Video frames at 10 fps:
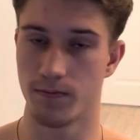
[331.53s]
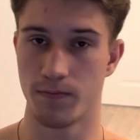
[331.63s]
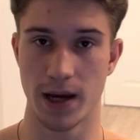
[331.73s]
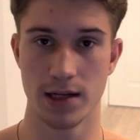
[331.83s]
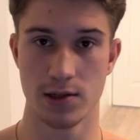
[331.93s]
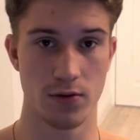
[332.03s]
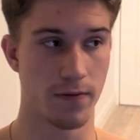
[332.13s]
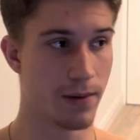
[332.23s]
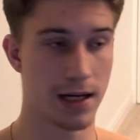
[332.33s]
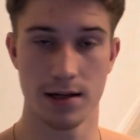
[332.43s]
pages with
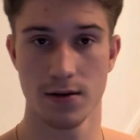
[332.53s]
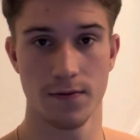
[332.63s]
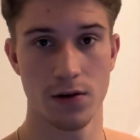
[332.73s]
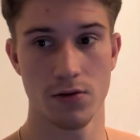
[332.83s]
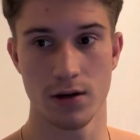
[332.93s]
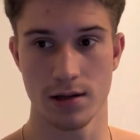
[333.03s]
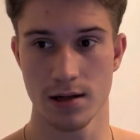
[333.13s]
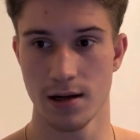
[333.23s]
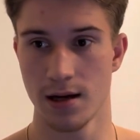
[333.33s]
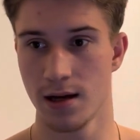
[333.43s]
millions of followers.
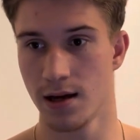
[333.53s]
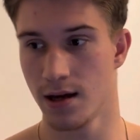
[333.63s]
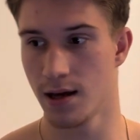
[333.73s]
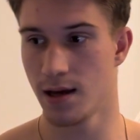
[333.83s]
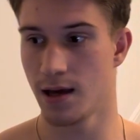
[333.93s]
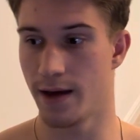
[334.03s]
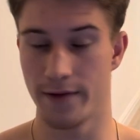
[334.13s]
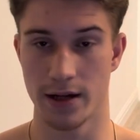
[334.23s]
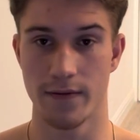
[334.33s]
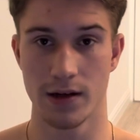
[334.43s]
And
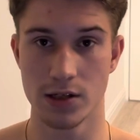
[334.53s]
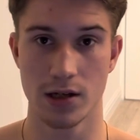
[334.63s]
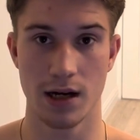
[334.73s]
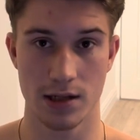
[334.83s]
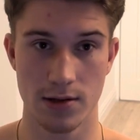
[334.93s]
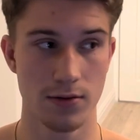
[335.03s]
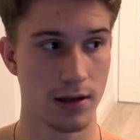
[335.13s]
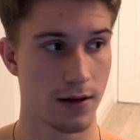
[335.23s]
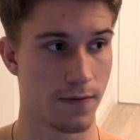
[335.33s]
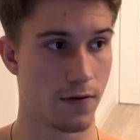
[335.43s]
then eventually I sold
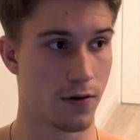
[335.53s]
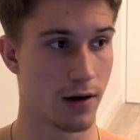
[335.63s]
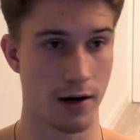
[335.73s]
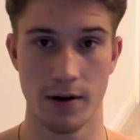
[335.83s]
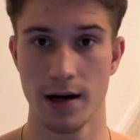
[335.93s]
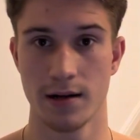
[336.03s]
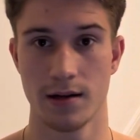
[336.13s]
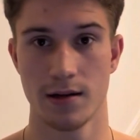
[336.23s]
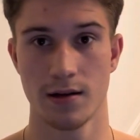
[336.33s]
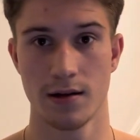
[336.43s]
it for $1,000
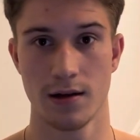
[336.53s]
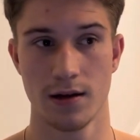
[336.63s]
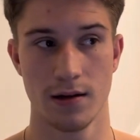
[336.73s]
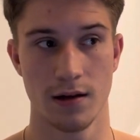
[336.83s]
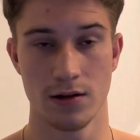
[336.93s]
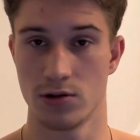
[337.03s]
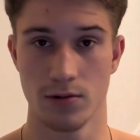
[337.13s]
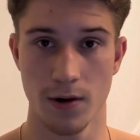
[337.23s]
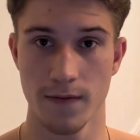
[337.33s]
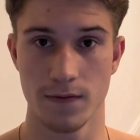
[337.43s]
in 2
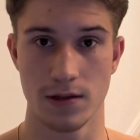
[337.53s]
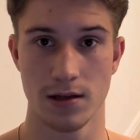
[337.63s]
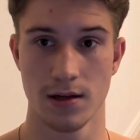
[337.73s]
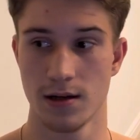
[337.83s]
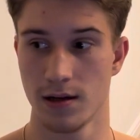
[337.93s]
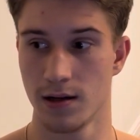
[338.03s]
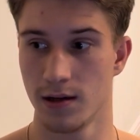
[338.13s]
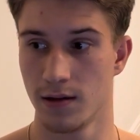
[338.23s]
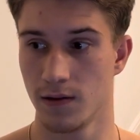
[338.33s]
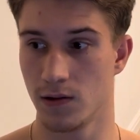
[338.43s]
months,
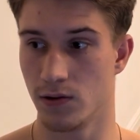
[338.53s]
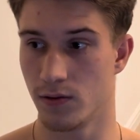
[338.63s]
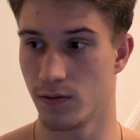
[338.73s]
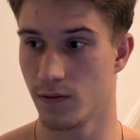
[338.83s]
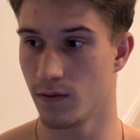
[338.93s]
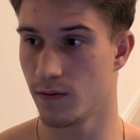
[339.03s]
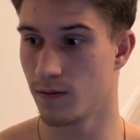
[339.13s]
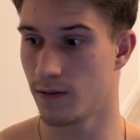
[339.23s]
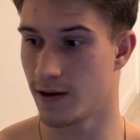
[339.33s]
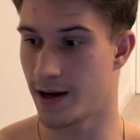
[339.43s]
you know.
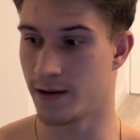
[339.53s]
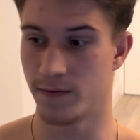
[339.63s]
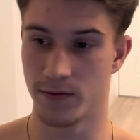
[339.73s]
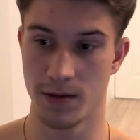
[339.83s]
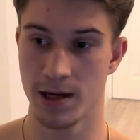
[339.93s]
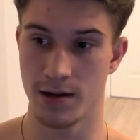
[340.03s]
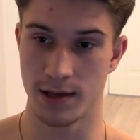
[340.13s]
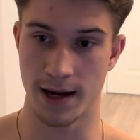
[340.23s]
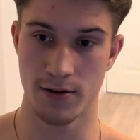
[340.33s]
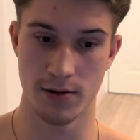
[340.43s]
And for me,
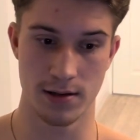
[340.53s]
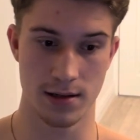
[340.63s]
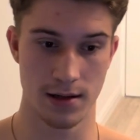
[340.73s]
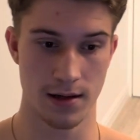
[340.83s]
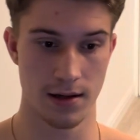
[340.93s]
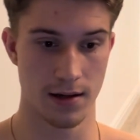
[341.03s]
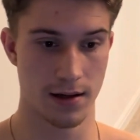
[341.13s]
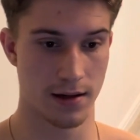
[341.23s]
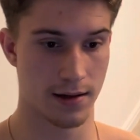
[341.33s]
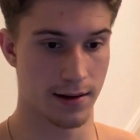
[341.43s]
that was,
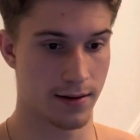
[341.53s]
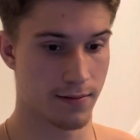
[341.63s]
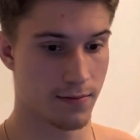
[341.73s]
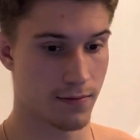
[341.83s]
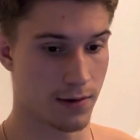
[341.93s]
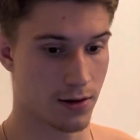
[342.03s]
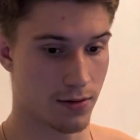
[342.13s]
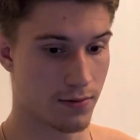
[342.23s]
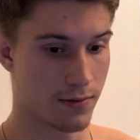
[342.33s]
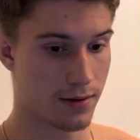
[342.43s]
you know,
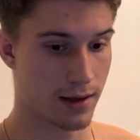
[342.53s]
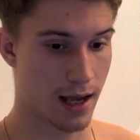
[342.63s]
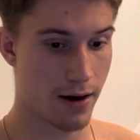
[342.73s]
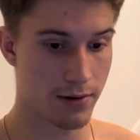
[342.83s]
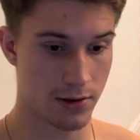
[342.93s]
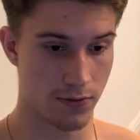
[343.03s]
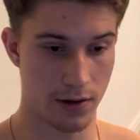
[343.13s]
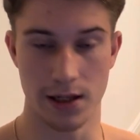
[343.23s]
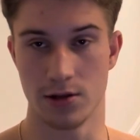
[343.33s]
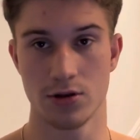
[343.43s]
I was
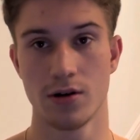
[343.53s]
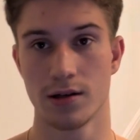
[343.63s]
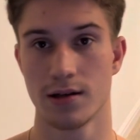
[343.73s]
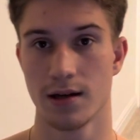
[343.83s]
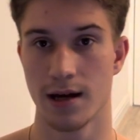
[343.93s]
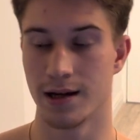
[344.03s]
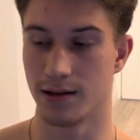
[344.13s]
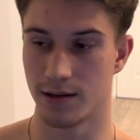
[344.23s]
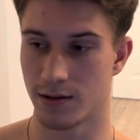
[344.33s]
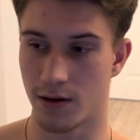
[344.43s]
really shocked, and
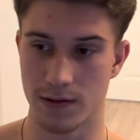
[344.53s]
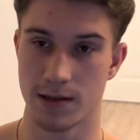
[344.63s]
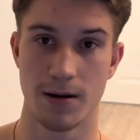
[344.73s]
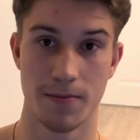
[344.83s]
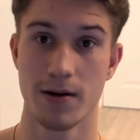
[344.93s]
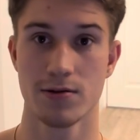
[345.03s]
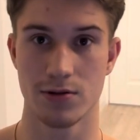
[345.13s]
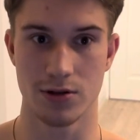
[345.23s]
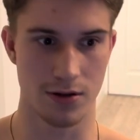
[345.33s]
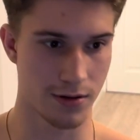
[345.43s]
obviously my parents were
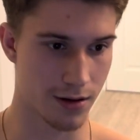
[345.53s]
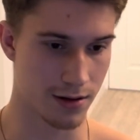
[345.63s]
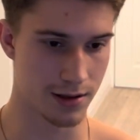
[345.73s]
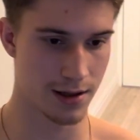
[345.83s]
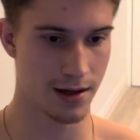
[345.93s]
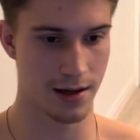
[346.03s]
shocked because,